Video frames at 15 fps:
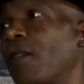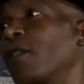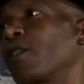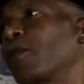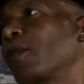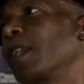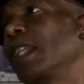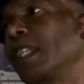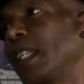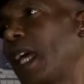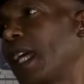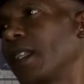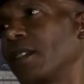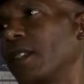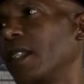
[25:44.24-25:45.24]
was really
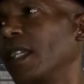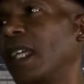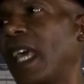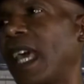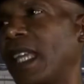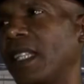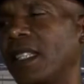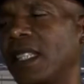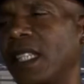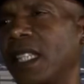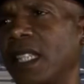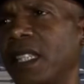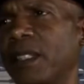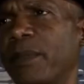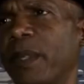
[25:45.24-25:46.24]
nice. Hadn't seen
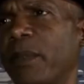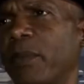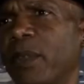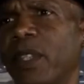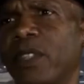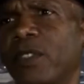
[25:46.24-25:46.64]
these people in